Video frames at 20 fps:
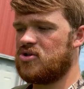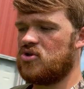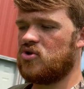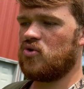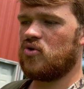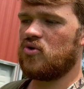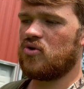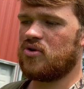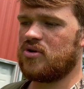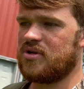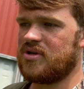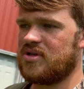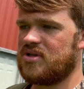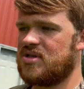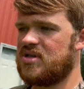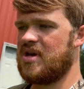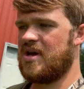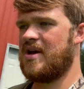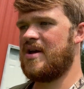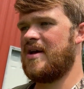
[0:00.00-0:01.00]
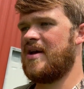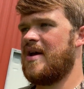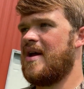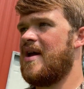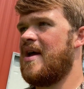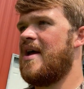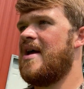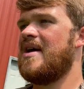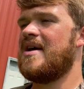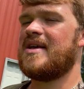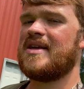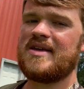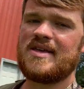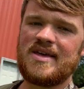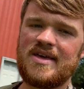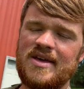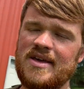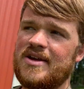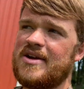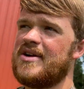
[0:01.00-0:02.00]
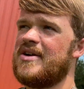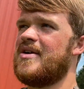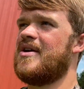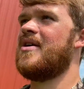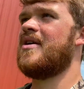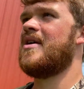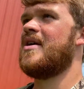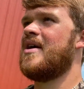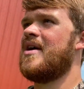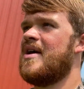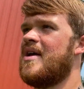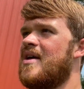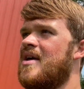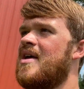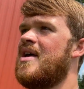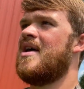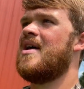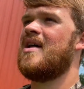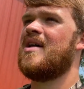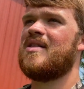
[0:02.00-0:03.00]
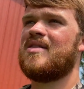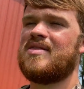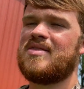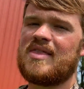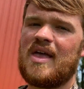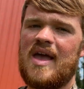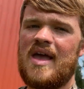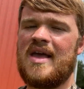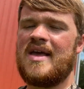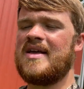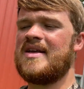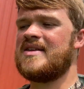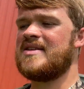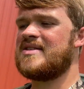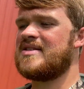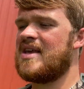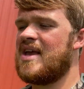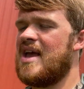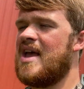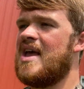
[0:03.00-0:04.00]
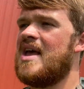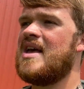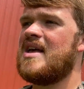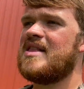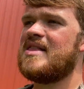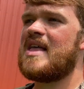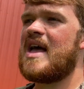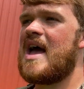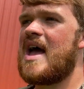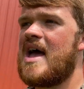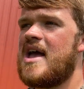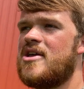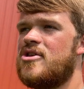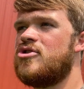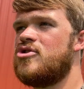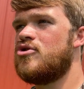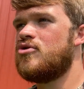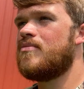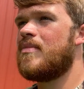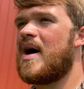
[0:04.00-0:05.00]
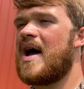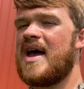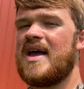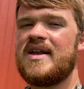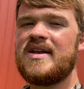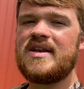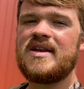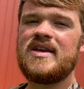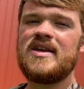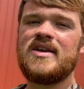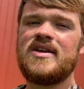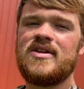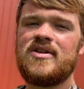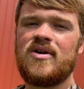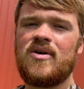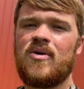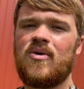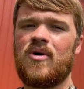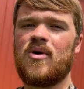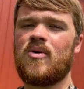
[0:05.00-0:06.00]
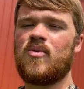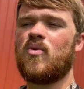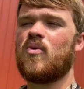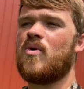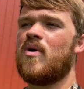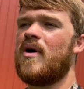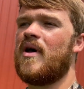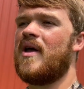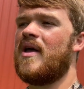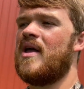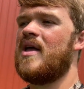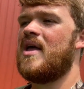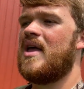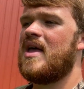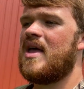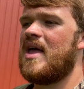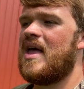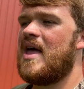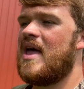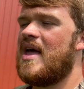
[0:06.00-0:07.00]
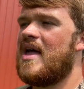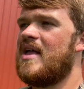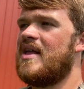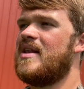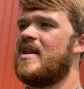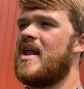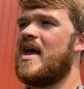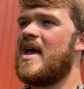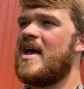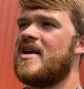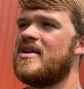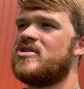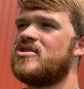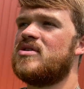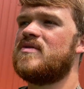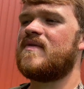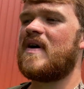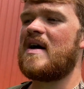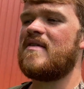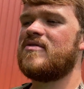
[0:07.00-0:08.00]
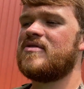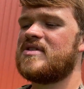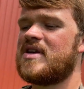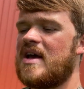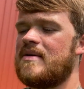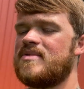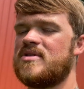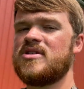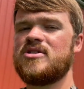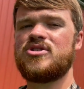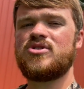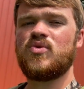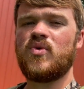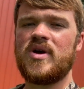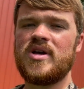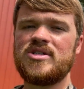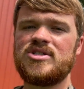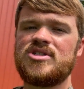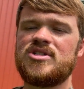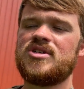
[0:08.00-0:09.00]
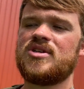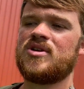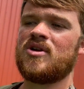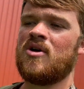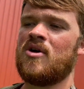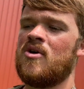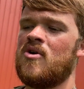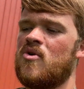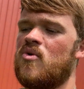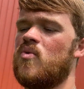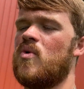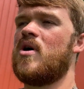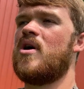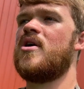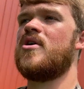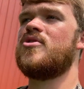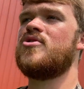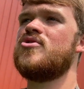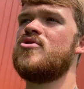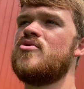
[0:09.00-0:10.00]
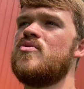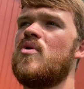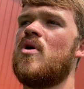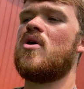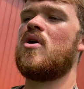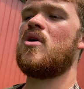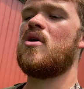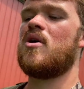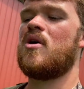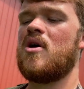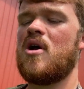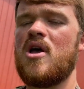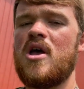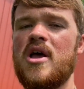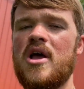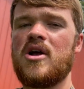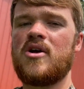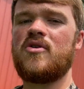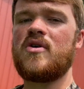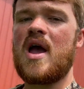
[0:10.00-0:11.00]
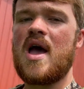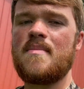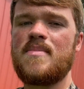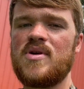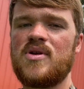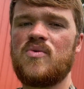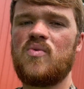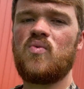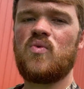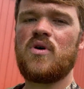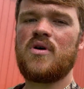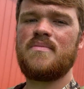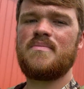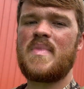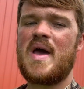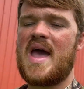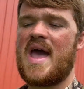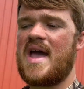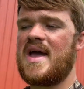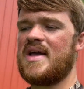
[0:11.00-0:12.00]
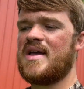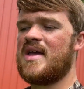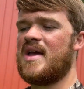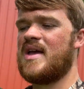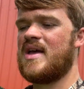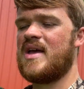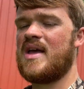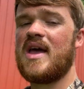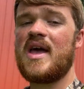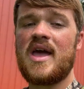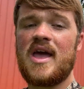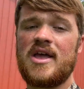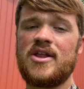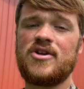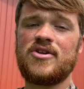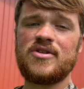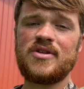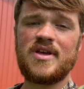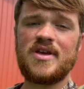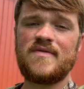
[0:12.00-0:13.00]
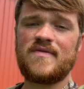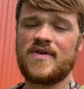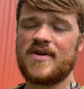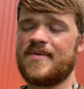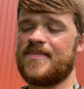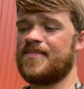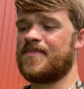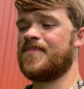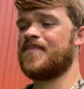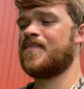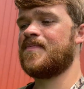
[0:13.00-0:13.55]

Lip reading: tools, gear, things that you might need or want in a survival type situation where you are grabbing one bag and you're leaving.